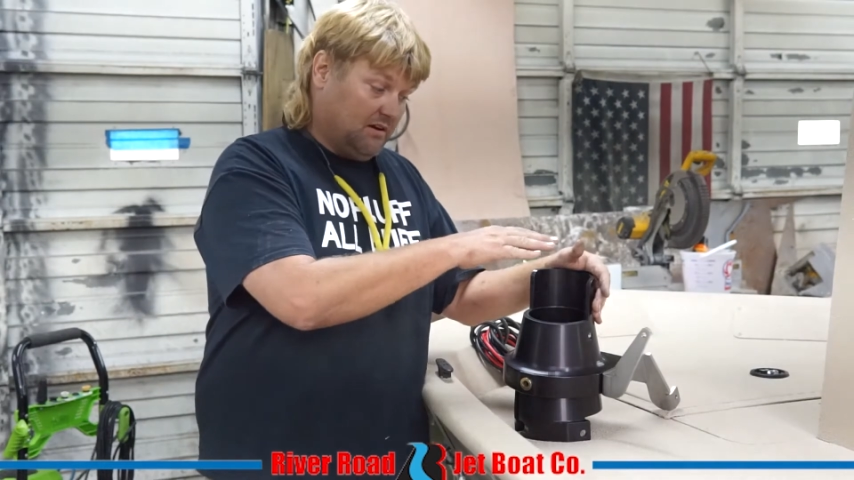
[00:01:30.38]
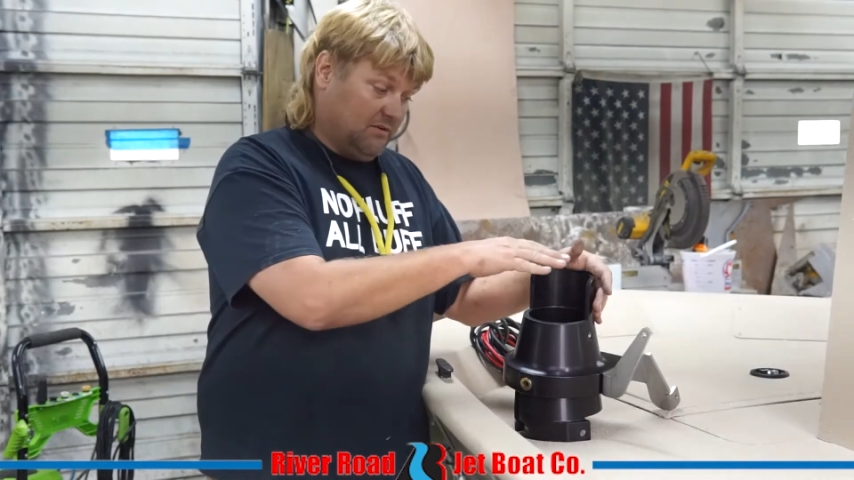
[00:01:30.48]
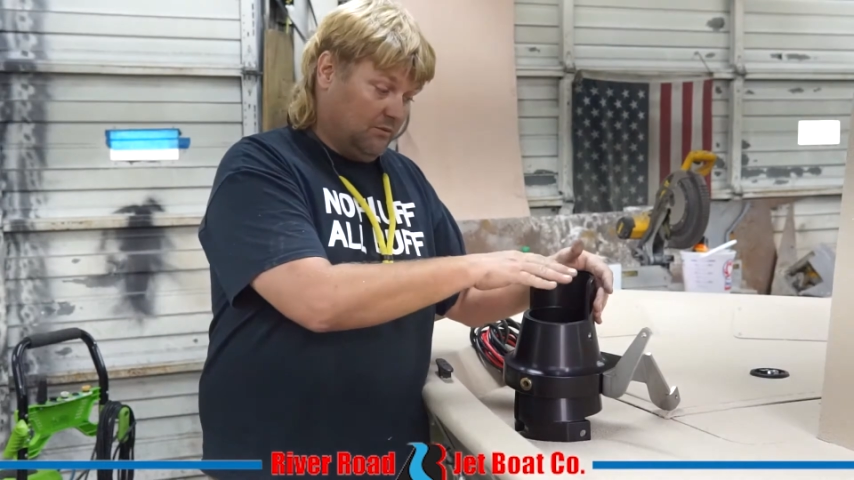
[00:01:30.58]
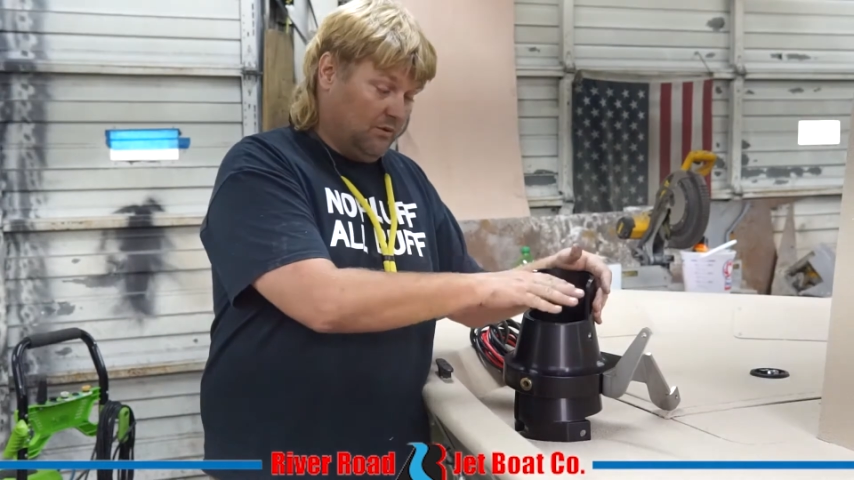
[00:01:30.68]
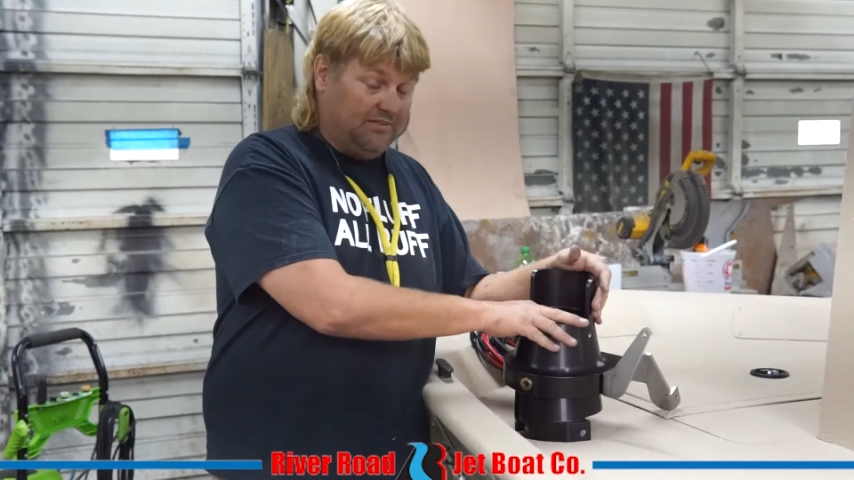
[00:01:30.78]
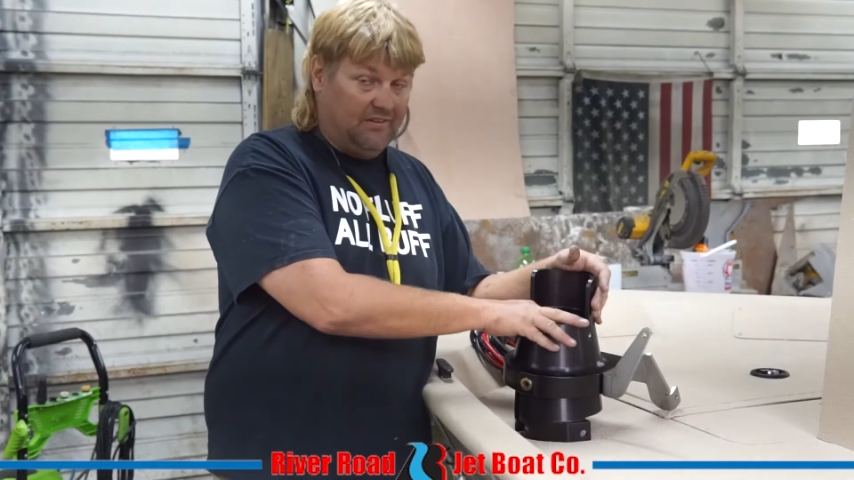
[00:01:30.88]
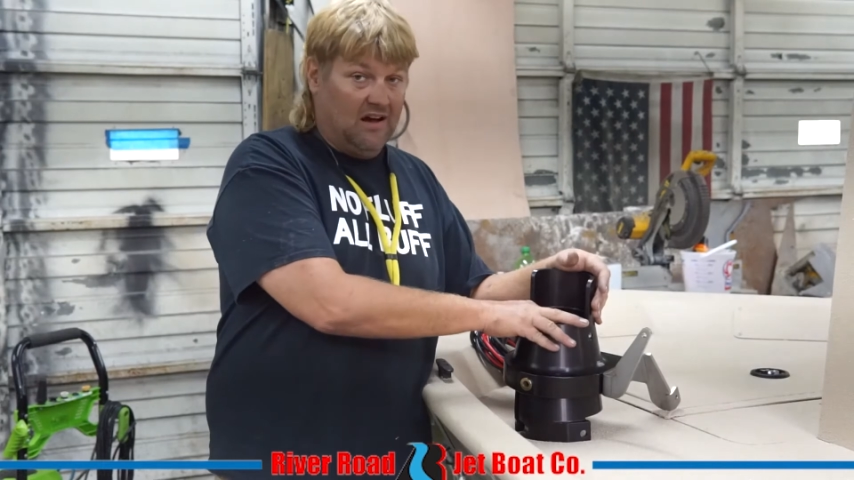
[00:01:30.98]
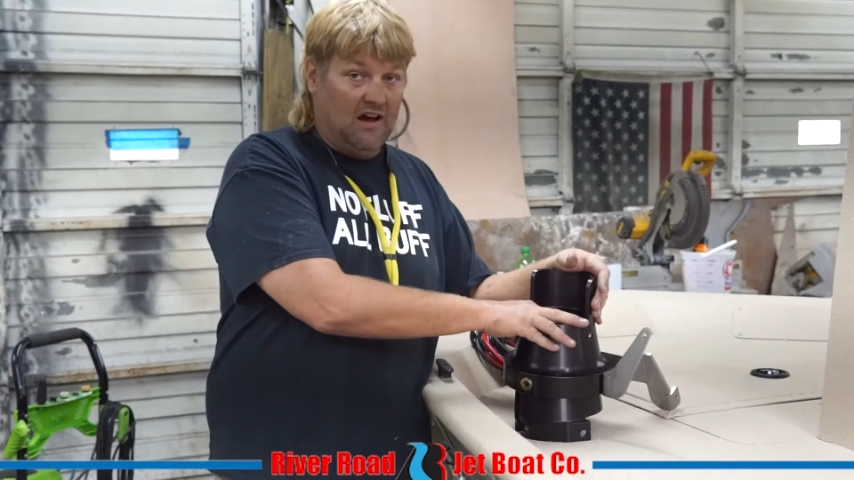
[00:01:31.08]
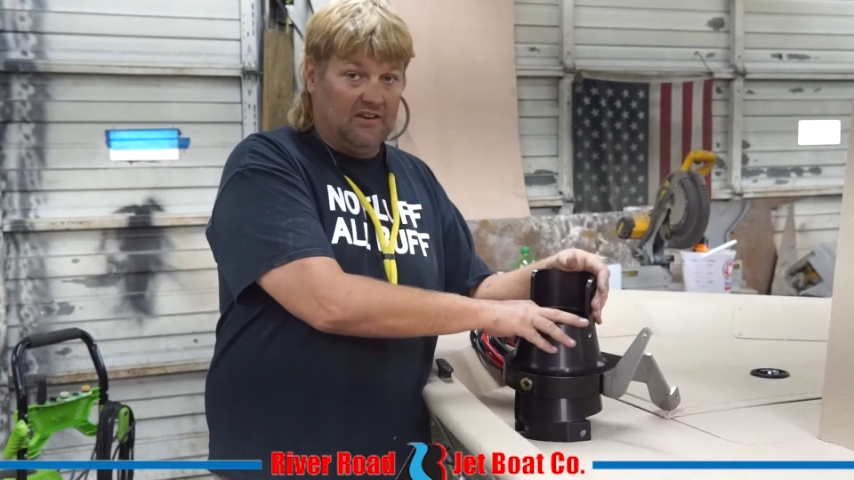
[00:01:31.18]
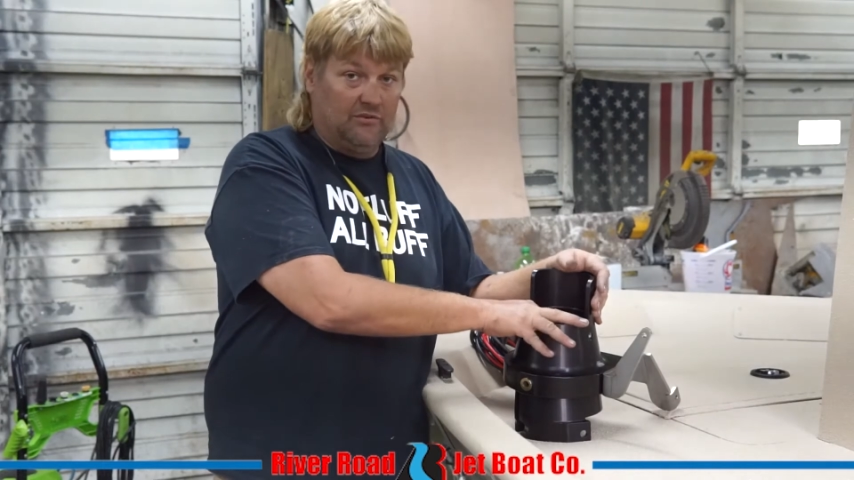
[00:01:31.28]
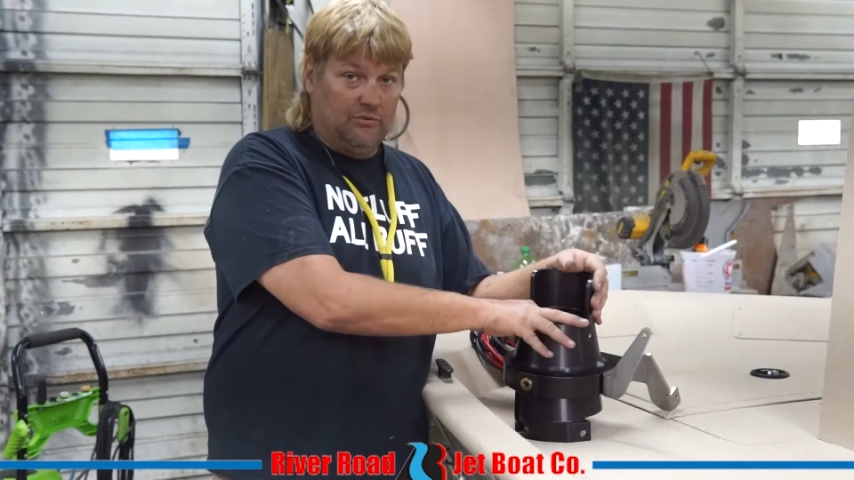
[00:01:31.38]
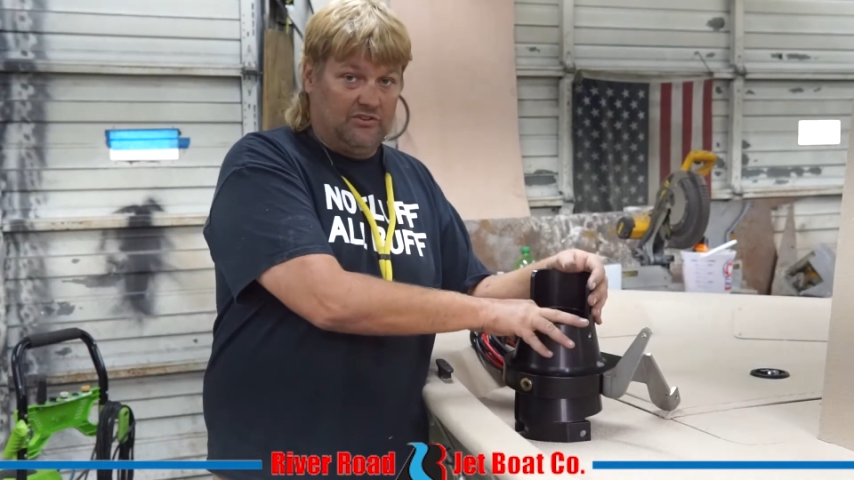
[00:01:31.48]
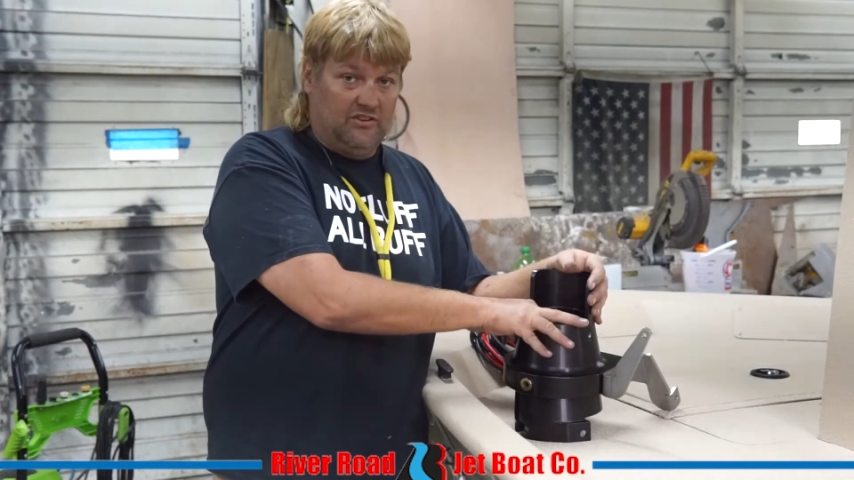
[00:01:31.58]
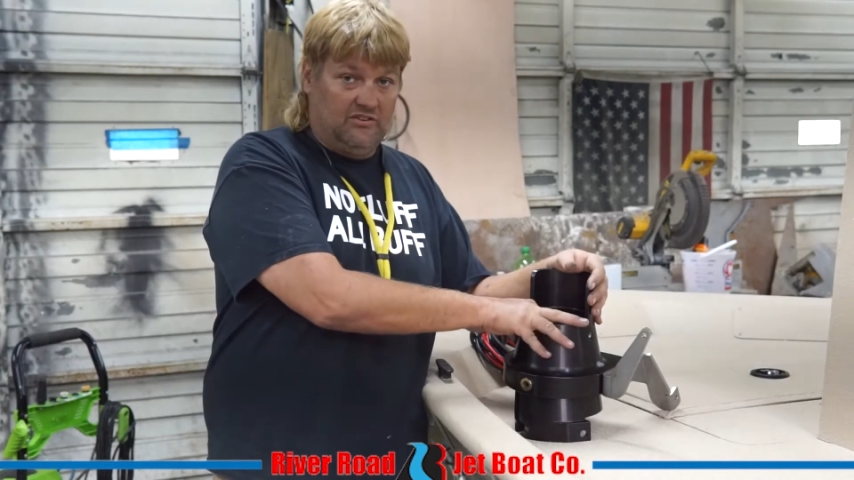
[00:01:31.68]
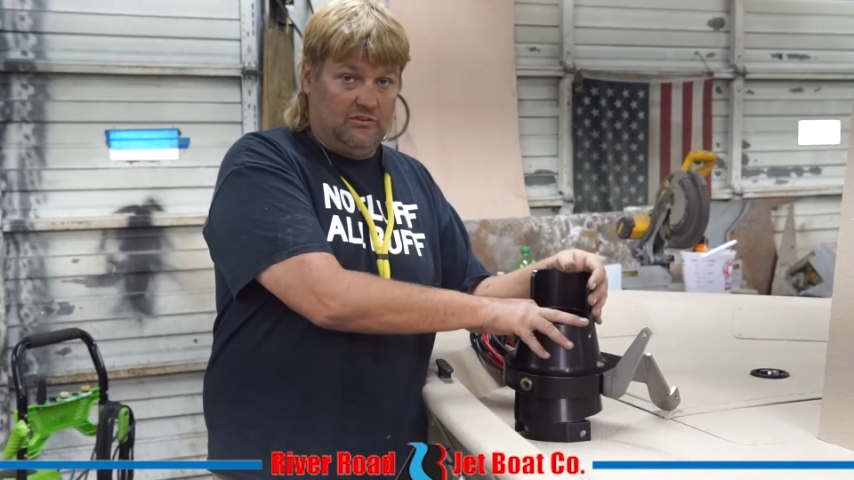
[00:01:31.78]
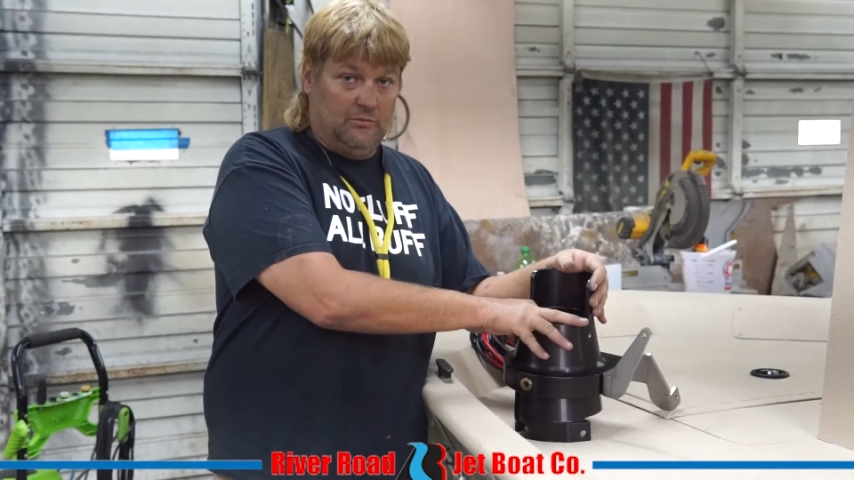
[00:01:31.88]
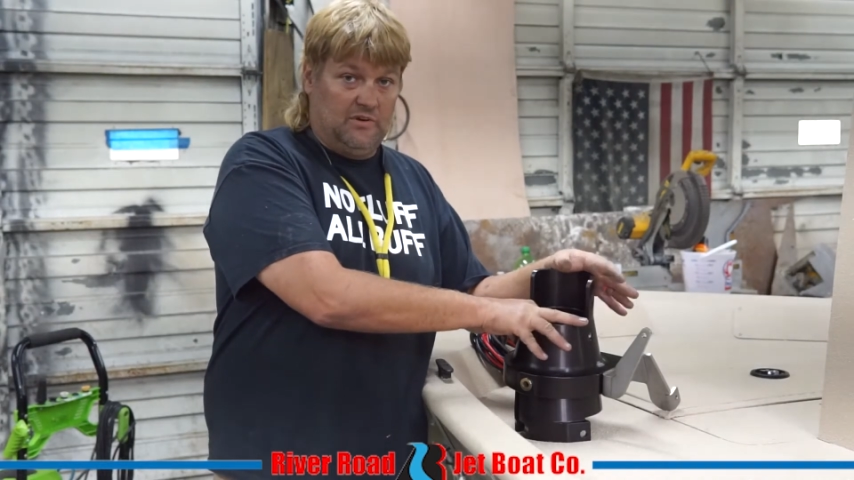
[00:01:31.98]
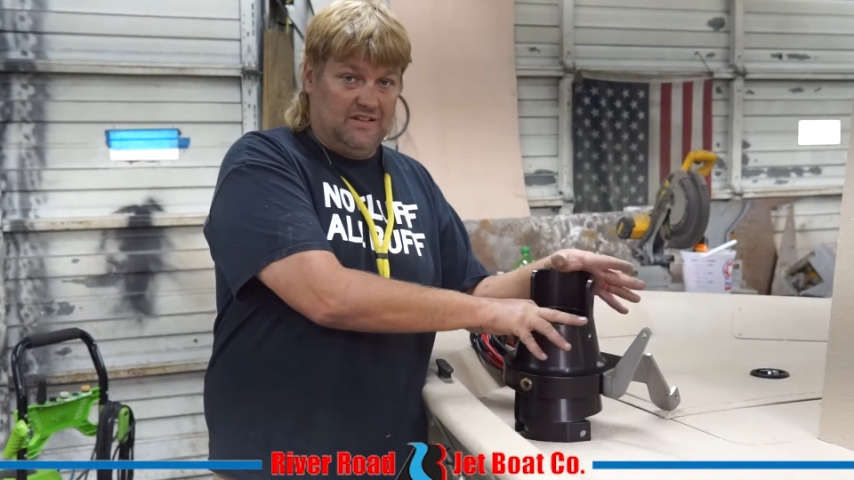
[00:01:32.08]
With the nozzle system